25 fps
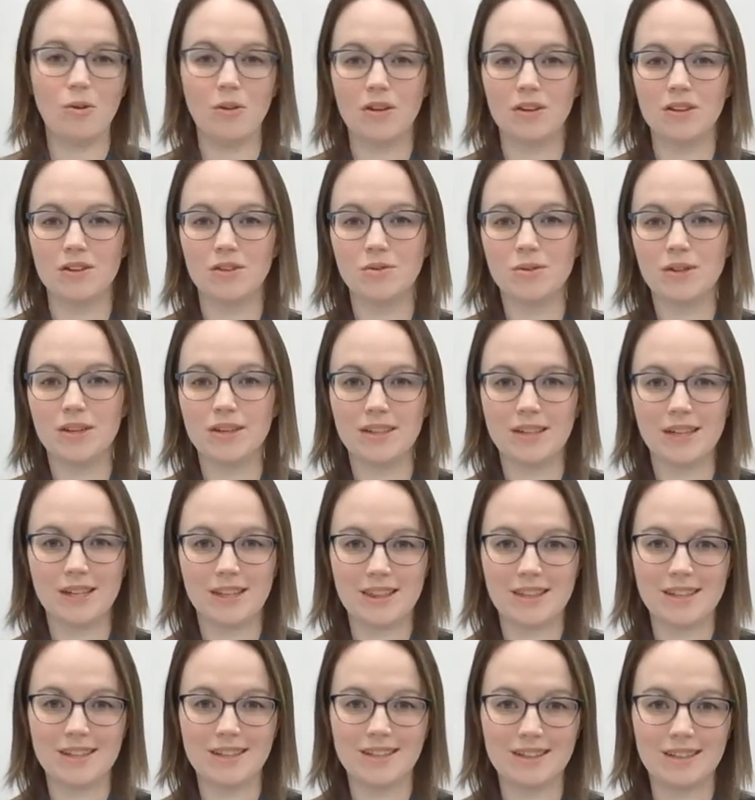that you can
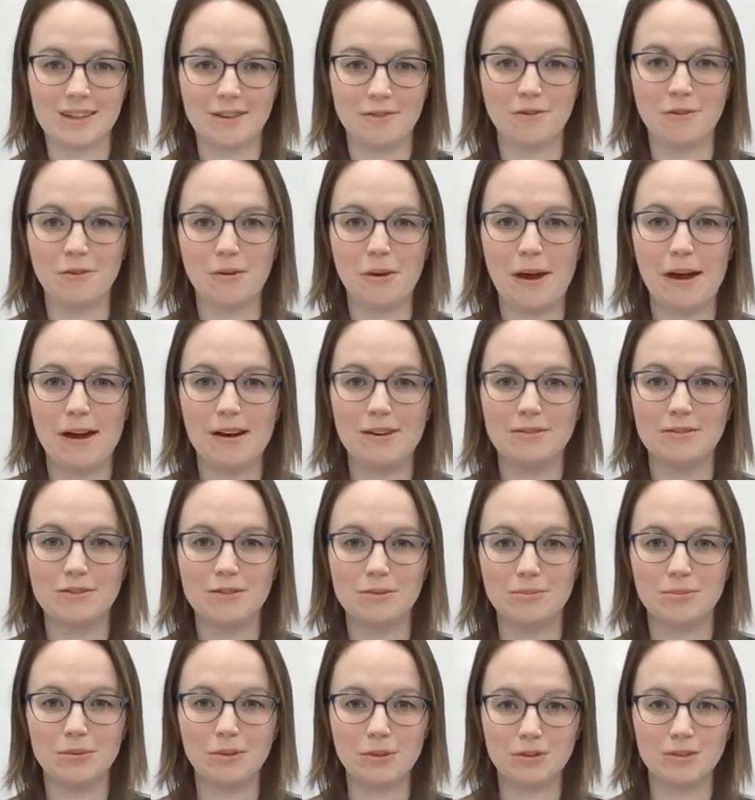get this if you have
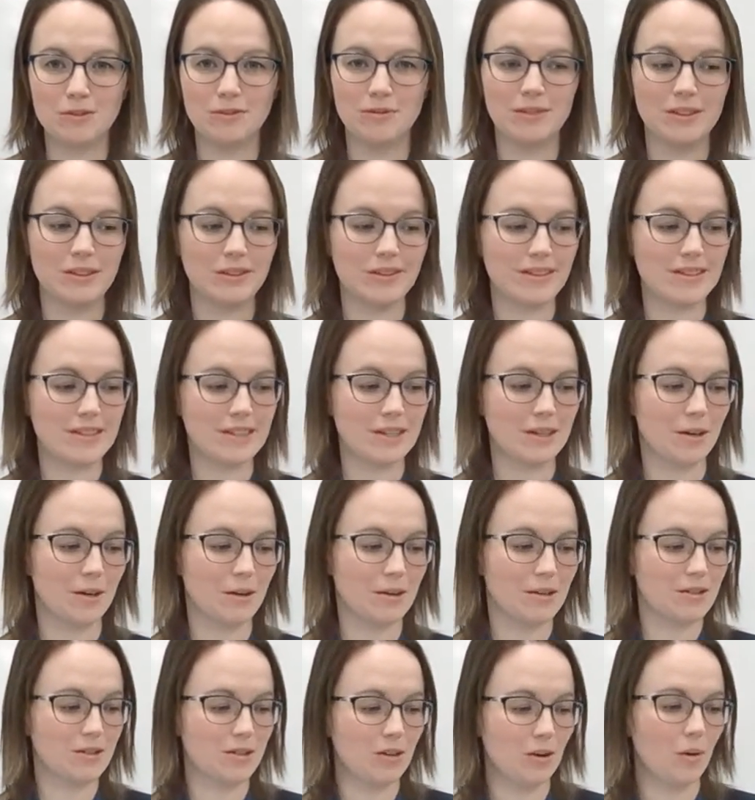some perseverance here.
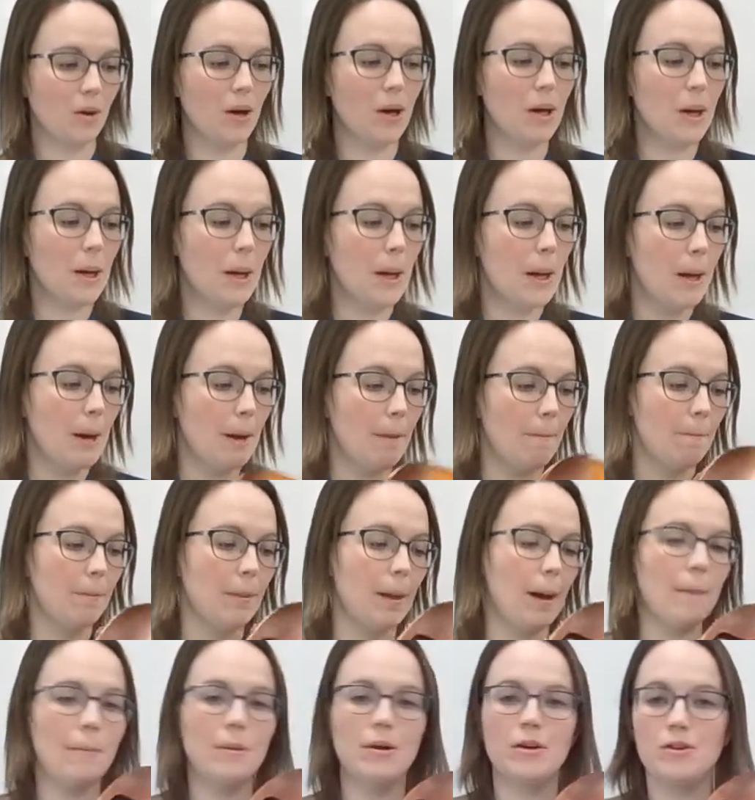So
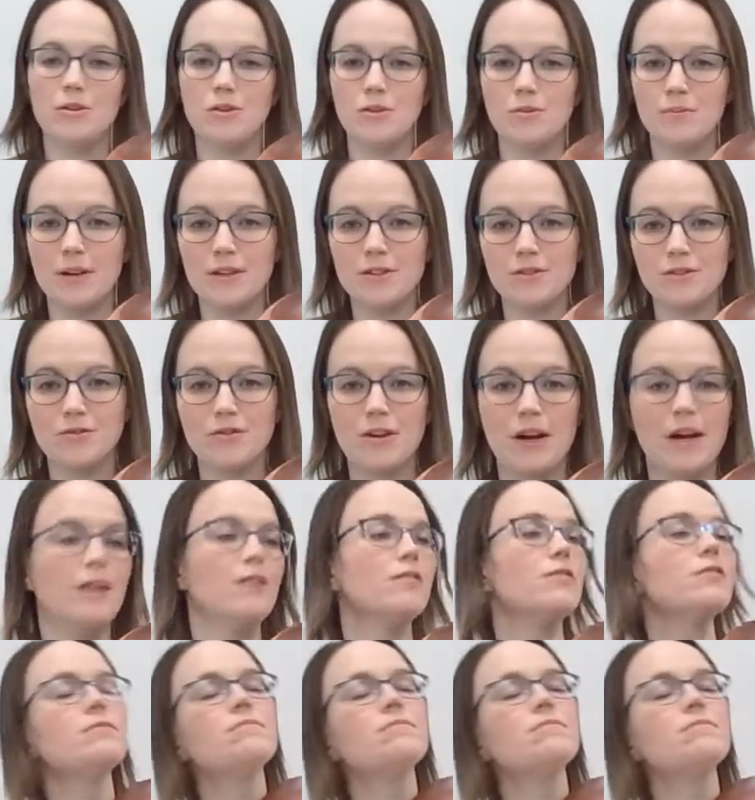I'm going to do measure 5.